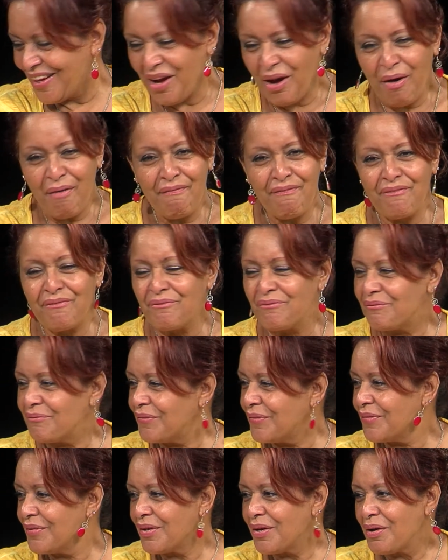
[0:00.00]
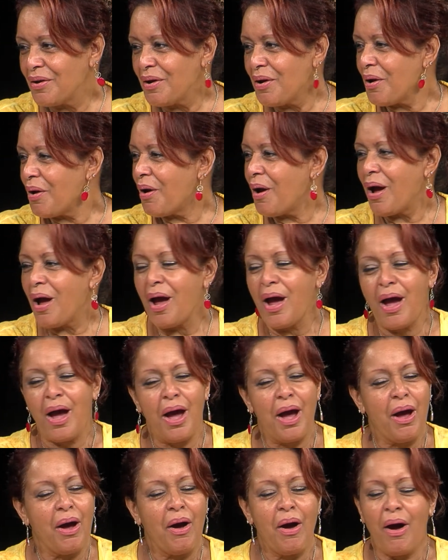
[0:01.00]
and the Heavenly Father does
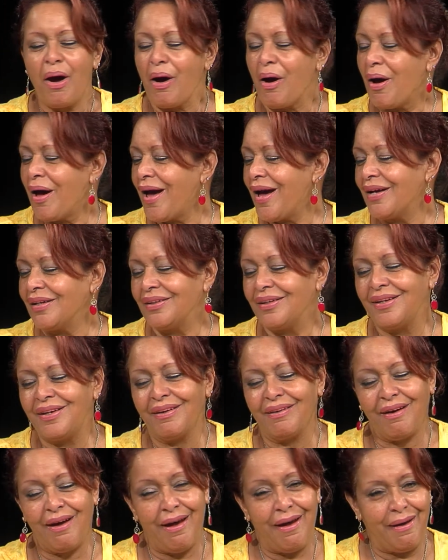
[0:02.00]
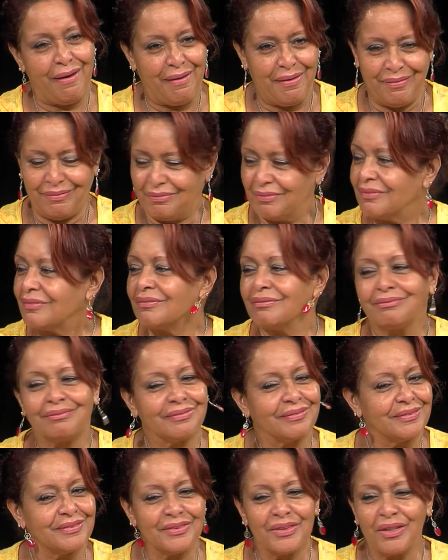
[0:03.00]
know best, not, and, the, not uh, the Father here.